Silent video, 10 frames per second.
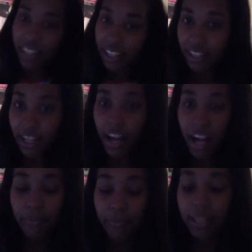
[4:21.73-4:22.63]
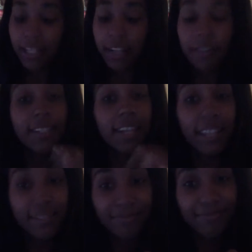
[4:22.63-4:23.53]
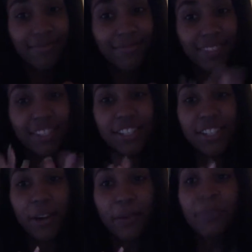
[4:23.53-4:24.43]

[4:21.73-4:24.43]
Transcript: I'll have my nails done so